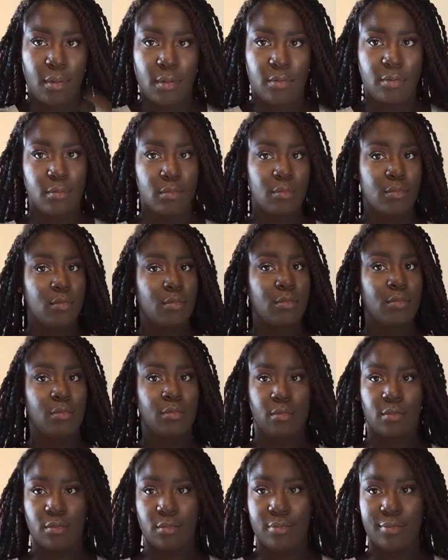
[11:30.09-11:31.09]
Putting some on
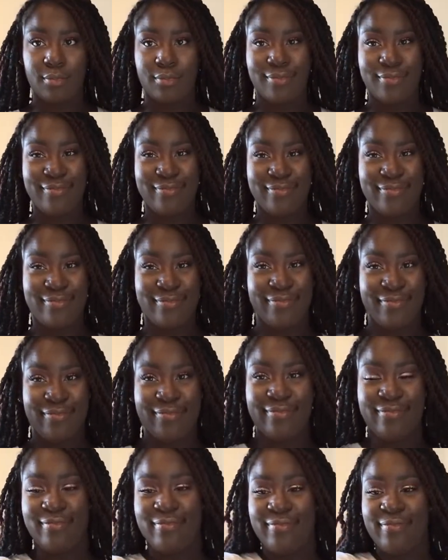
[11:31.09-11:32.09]
my lips,
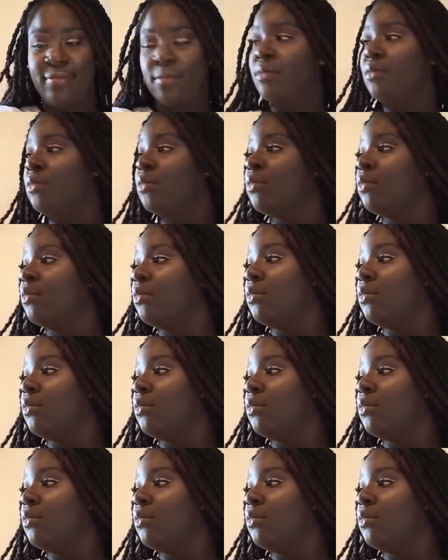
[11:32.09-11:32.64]
forehead,